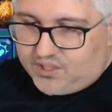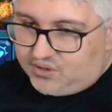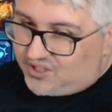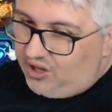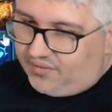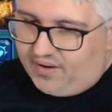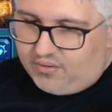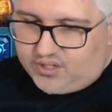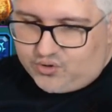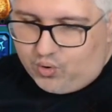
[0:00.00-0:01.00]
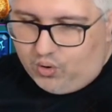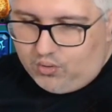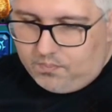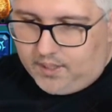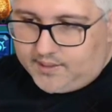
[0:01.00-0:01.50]
It's not very strong,
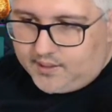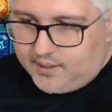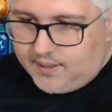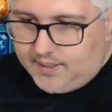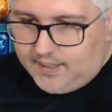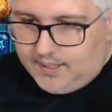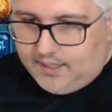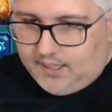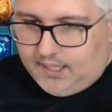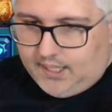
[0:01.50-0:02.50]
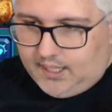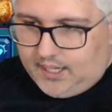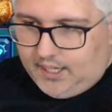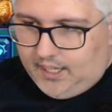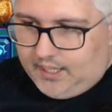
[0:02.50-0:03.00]
but it